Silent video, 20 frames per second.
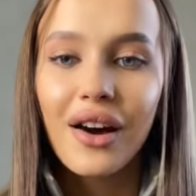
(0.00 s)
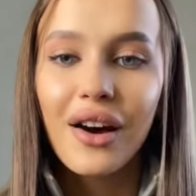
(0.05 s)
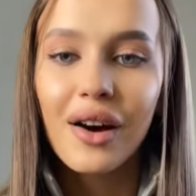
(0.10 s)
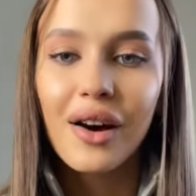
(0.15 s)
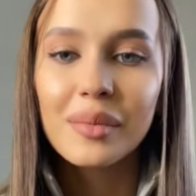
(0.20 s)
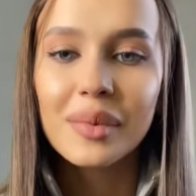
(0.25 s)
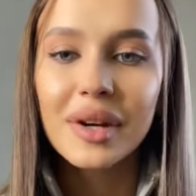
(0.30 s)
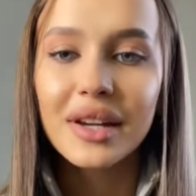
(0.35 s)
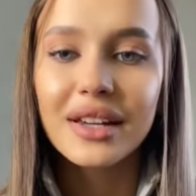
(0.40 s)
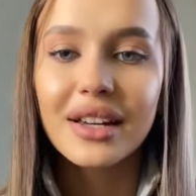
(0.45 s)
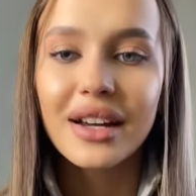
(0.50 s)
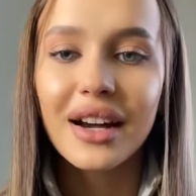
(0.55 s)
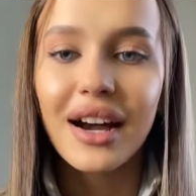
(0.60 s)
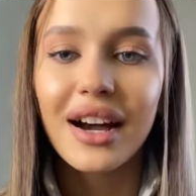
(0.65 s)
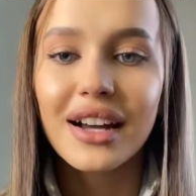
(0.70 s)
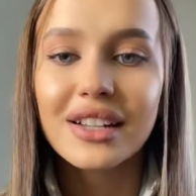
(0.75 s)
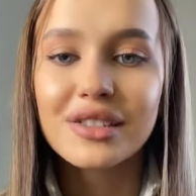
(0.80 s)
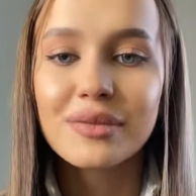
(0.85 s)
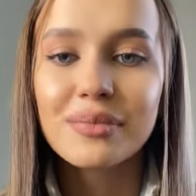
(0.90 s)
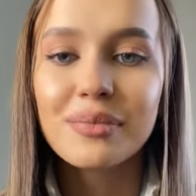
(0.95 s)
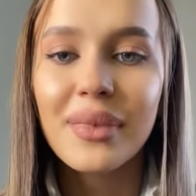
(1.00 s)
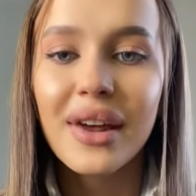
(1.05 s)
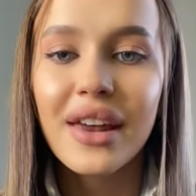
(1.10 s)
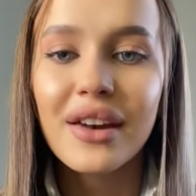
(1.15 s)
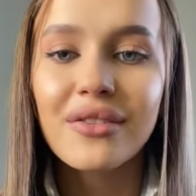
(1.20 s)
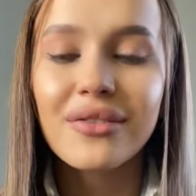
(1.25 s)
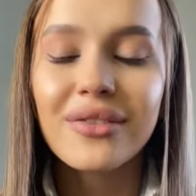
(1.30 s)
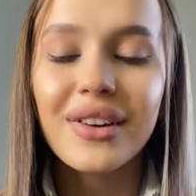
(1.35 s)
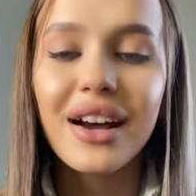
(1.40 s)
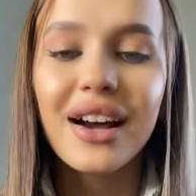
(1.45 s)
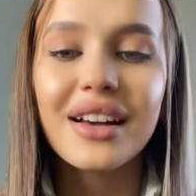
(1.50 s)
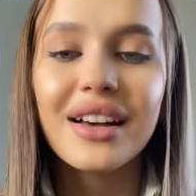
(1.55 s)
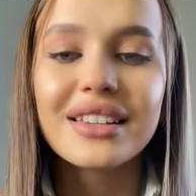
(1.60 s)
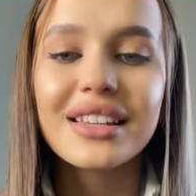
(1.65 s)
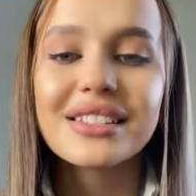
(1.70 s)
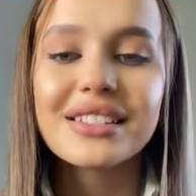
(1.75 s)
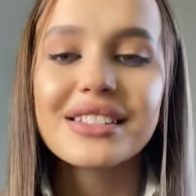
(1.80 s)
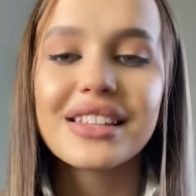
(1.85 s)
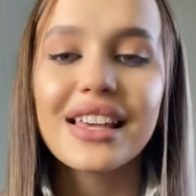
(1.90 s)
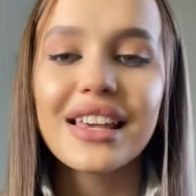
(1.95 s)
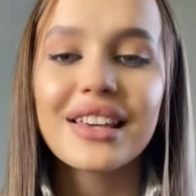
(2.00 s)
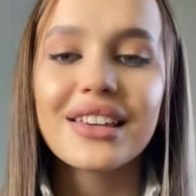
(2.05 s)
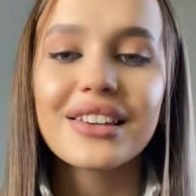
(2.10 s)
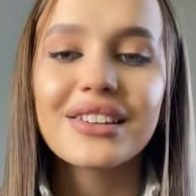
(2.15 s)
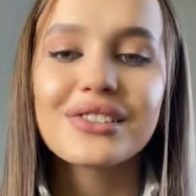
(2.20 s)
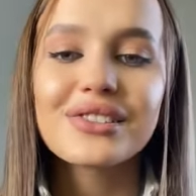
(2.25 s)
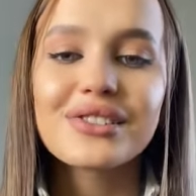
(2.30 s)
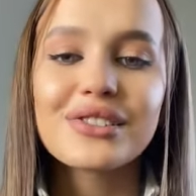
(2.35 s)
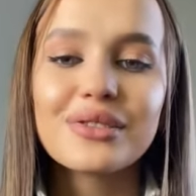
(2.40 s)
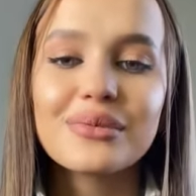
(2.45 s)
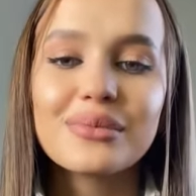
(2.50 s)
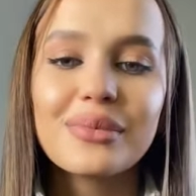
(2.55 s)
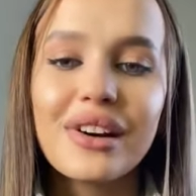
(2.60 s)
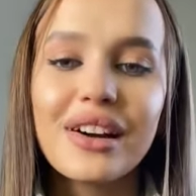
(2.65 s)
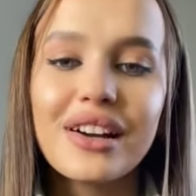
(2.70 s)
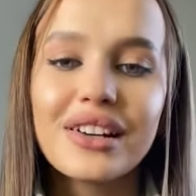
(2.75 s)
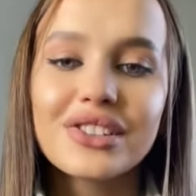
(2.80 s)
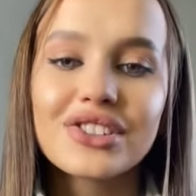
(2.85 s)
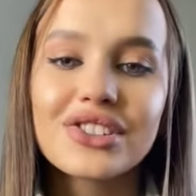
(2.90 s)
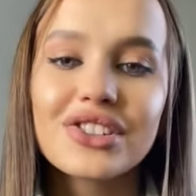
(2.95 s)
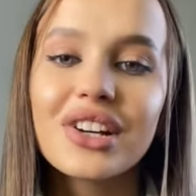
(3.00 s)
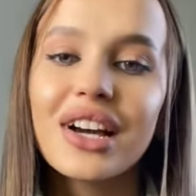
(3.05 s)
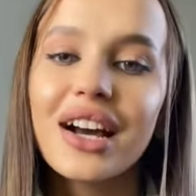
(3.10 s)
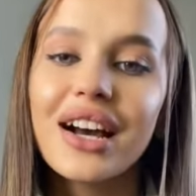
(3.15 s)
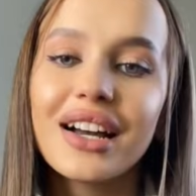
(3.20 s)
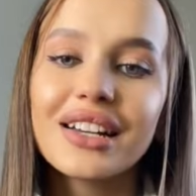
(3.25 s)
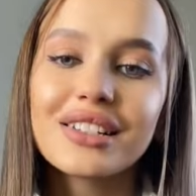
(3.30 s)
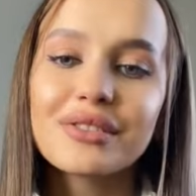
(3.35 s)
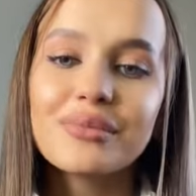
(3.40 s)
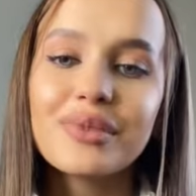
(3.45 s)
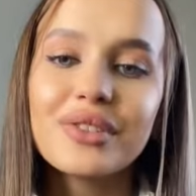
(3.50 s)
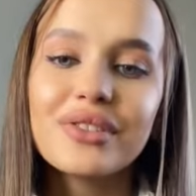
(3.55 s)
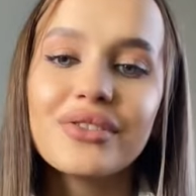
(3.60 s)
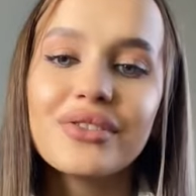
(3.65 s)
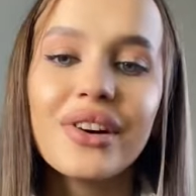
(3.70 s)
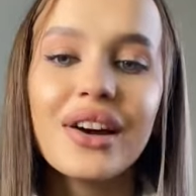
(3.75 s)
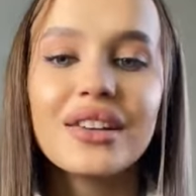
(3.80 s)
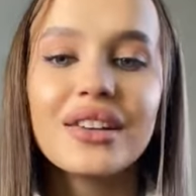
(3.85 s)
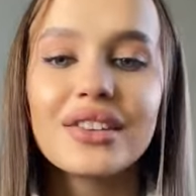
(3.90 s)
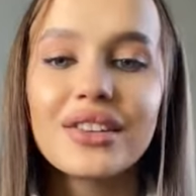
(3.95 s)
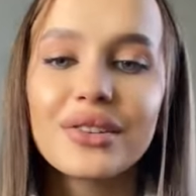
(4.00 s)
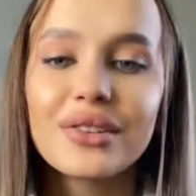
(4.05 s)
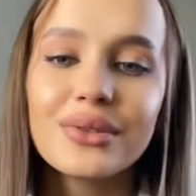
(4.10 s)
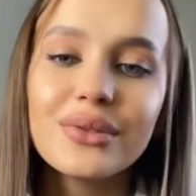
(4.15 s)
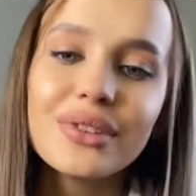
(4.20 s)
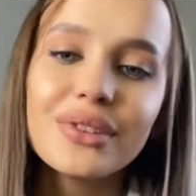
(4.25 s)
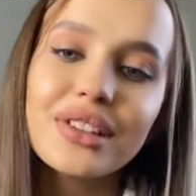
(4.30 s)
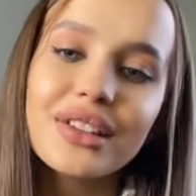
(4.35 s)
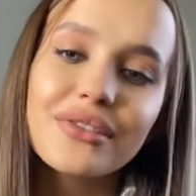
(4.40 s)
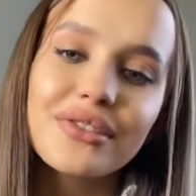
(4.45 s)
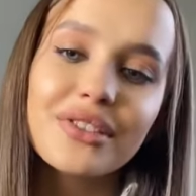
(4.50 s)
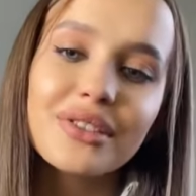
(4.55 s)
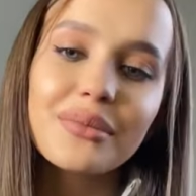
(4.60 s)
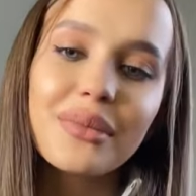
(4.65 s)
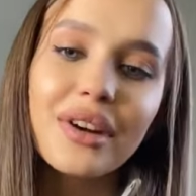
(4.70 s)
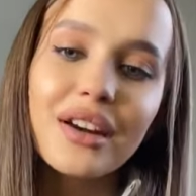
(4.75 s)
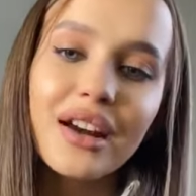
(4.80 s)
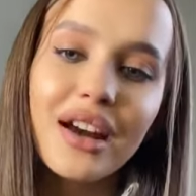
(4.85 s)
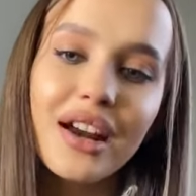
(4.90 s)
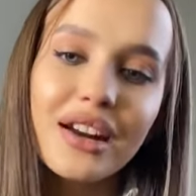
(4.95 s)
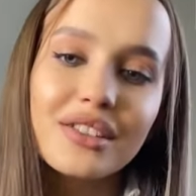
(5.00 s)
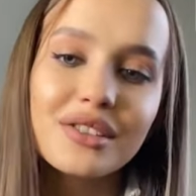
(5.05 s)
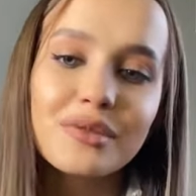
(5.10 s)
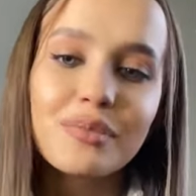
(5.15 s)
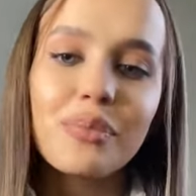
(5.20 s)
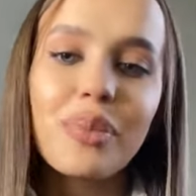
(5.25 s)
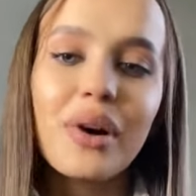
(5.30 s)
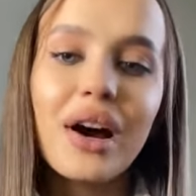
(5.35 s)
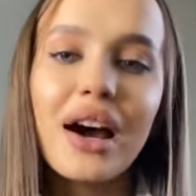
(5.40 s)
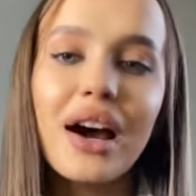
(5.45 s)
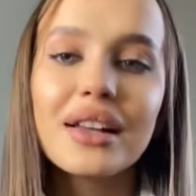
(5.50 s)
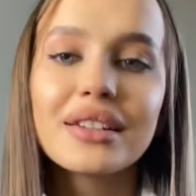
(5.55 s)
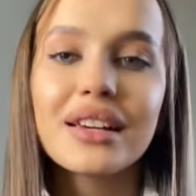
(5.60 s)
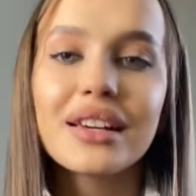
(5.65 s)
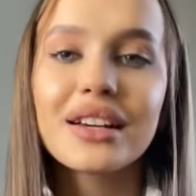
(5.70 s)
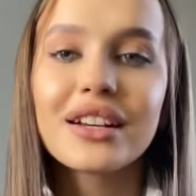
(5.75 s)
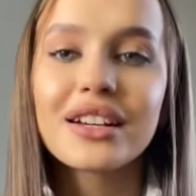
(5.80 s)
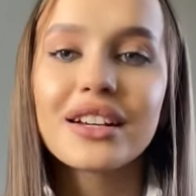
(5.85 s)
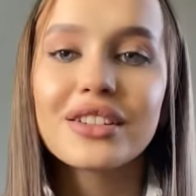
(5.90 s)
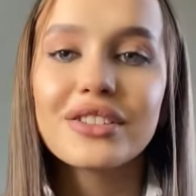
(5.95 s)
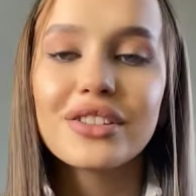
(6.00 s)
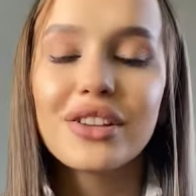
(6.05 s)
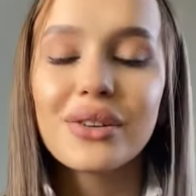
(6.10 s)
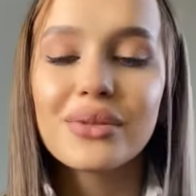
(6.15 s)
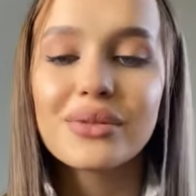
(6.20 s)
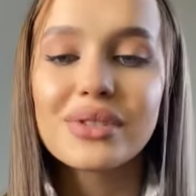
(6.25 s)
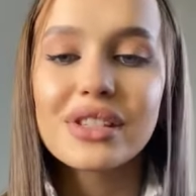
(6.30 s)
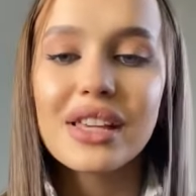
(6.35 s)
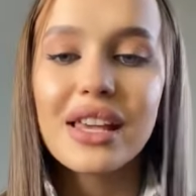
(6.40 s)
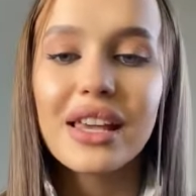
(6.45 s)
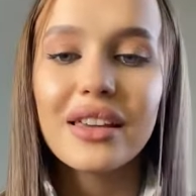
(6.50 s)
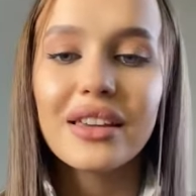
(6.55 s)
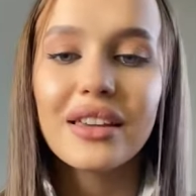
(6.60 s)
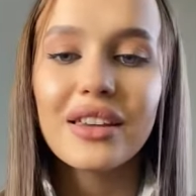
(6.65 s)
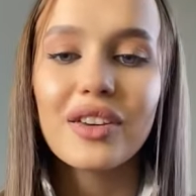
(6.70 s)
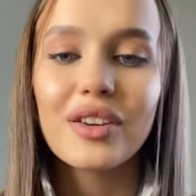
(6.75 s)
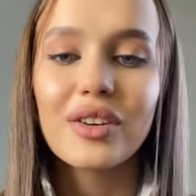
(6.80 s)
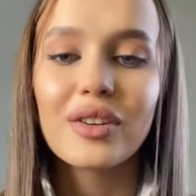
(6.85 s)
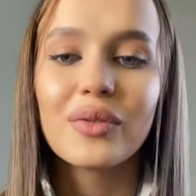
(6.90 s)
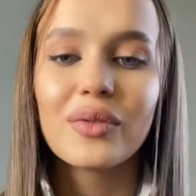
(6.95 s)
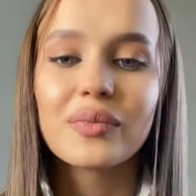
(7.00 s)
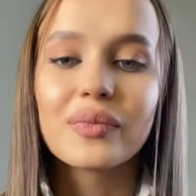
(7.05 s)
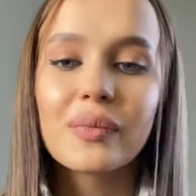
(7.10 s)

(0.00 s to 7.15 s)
Oh my God, Mervana, thank you so much, guys. Mervana, you live in my heart. Pana, hello, thank you.